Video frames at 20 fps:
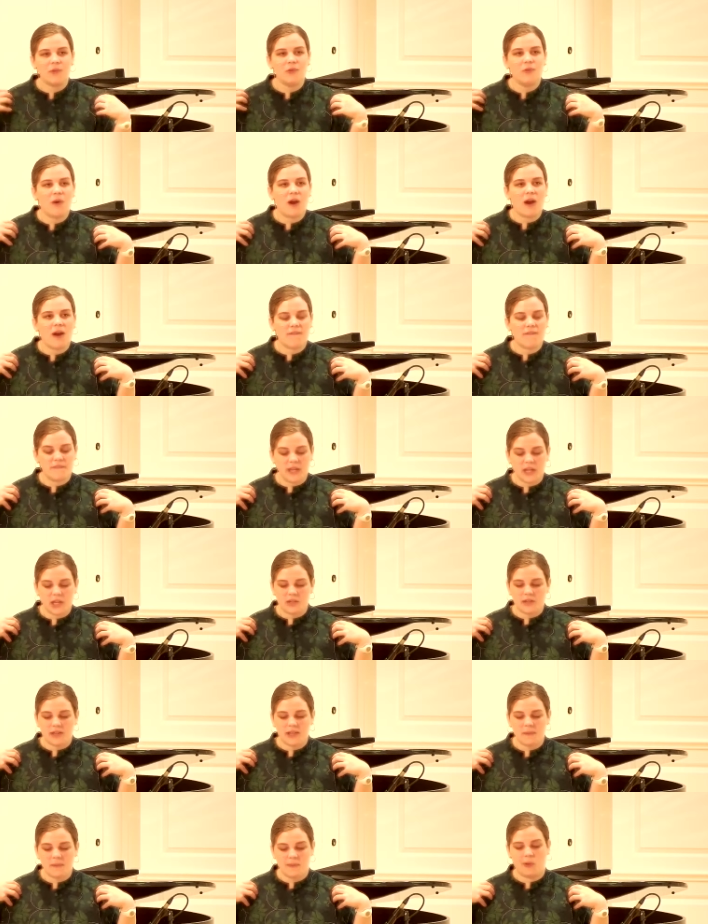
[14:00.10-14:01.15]
our
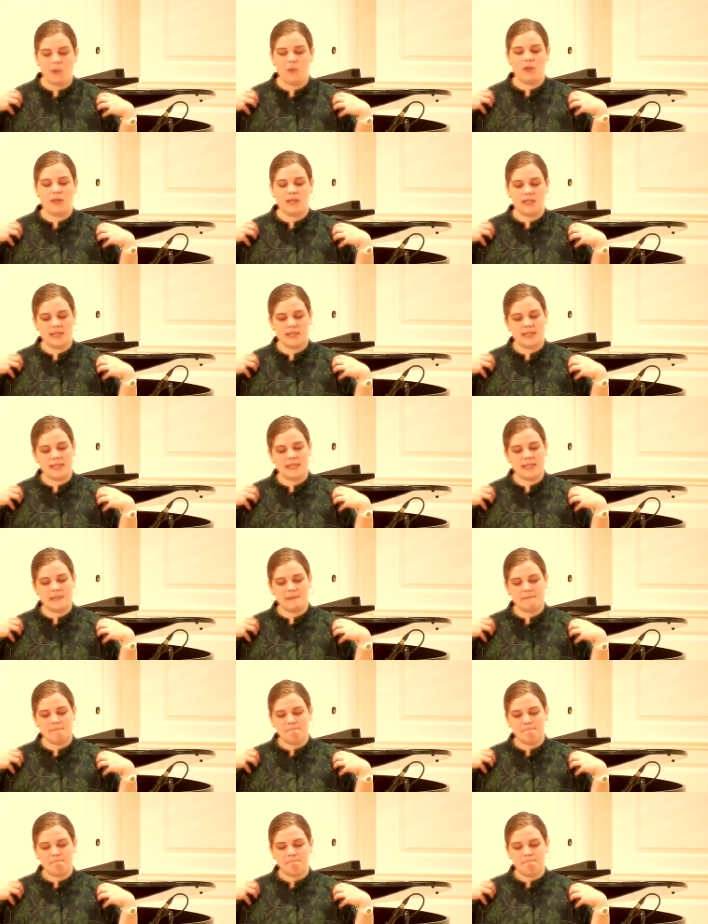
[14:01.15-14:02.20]
very pores
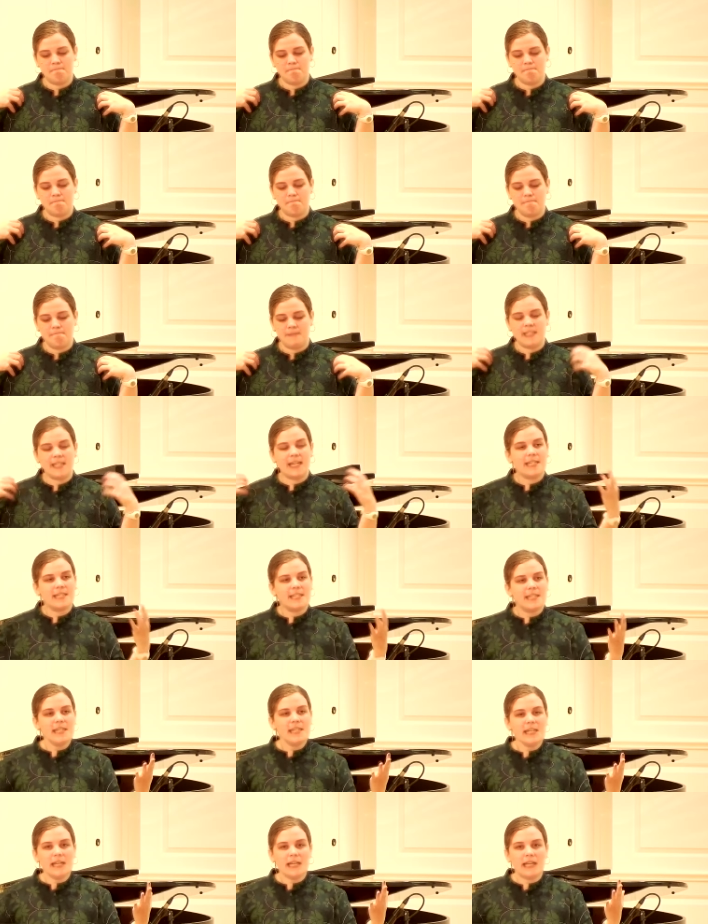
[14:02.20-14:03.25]
the
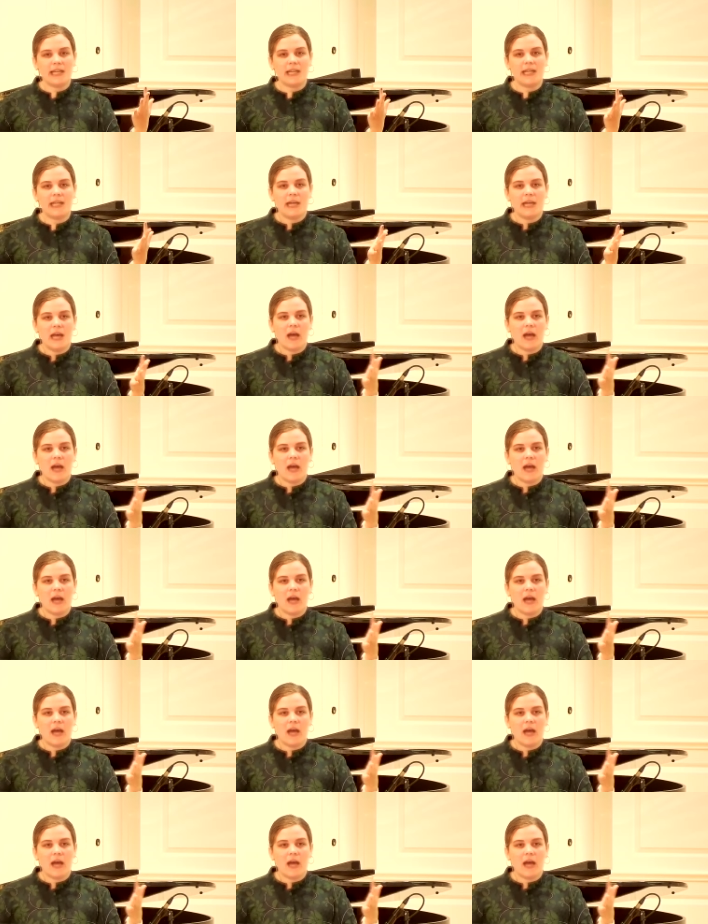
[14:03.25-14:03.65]
idea